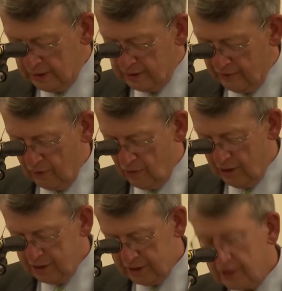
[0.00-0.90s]
different
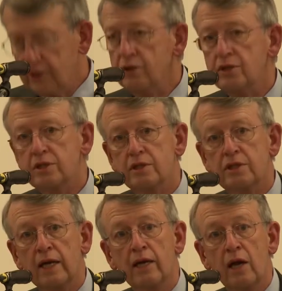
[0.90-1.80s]
ways to use
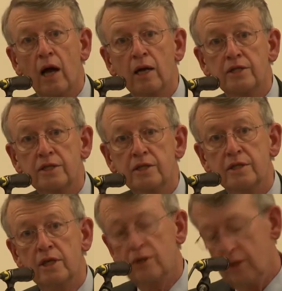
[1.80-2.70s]
technology
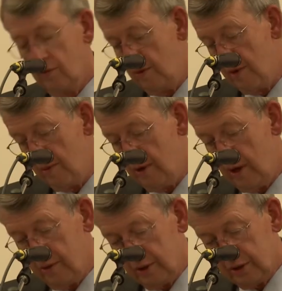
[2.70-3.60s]
so that we may be
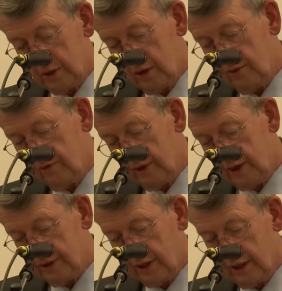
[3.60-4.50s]
able to serve the
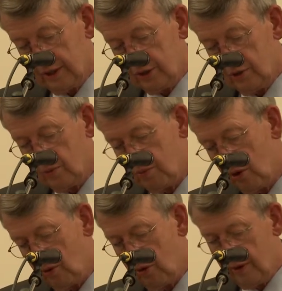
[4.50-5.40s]
educational
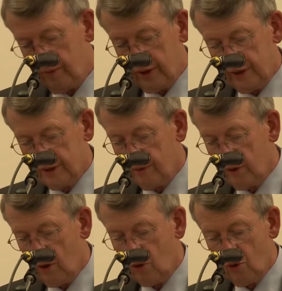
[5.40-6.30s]
program needs of the
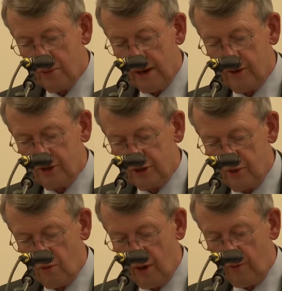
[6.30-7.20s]
local parish in
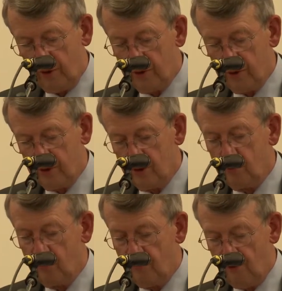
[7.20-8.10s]
a way we couldn't do
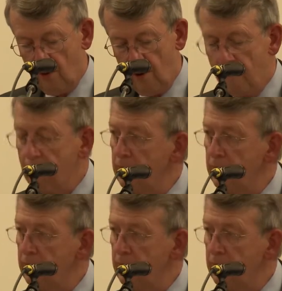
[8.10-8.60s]
before.